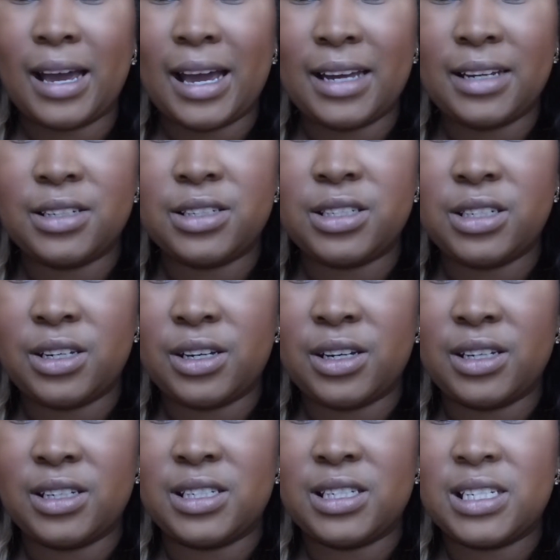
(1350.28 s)
and you
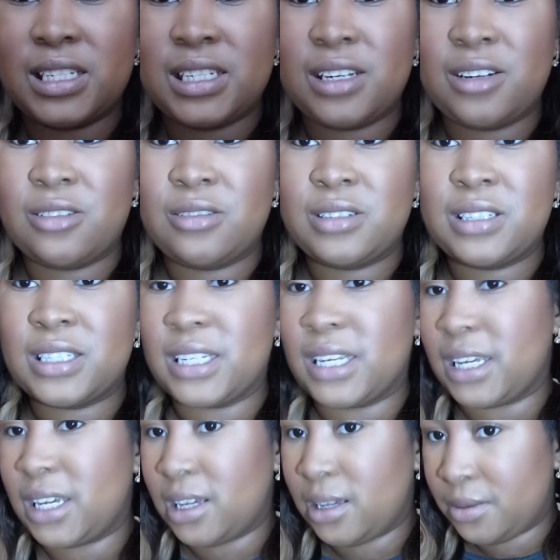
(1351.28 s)
can still
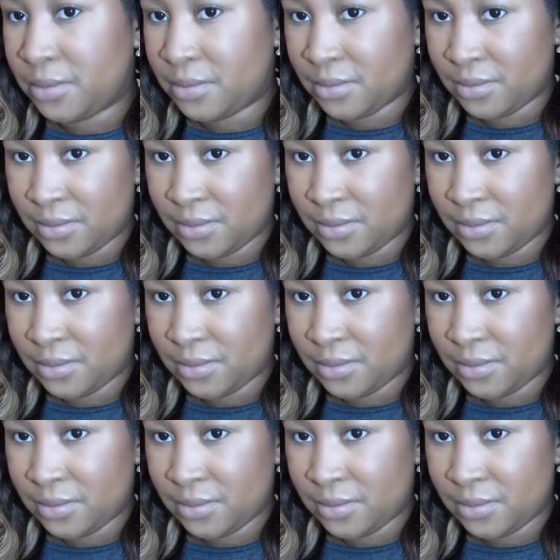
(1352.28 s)
see